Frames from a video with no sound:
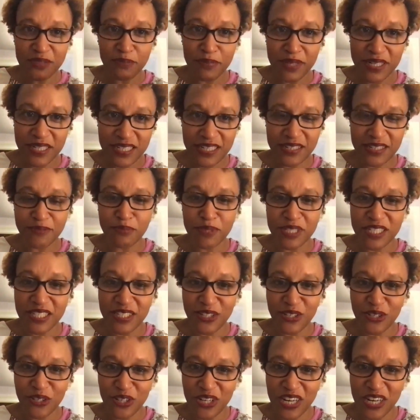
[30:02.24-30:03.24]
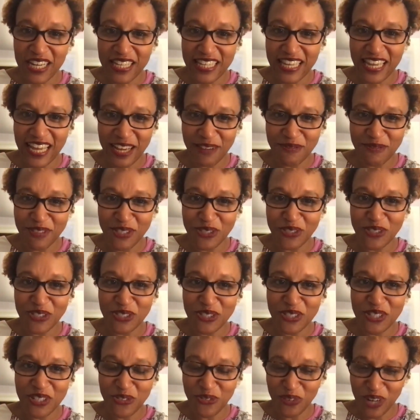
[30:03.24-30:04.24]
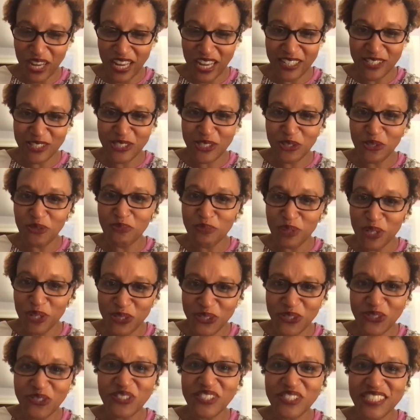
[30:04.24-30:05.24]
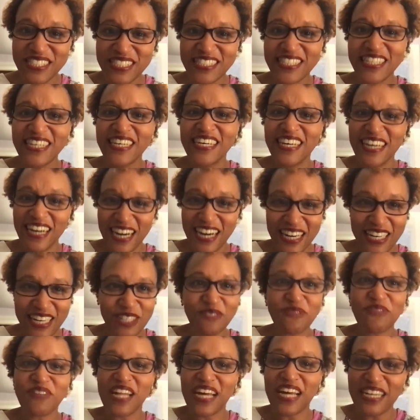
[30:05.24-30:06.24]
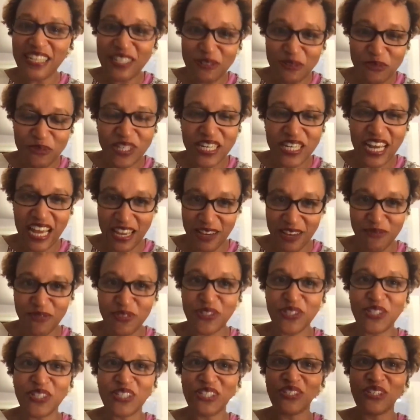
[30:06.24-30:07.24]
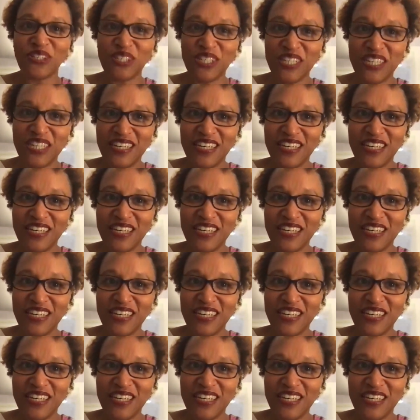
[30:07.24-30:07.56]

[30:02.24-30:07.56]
monk, but you know how they have those gratitude bowls of like whatever,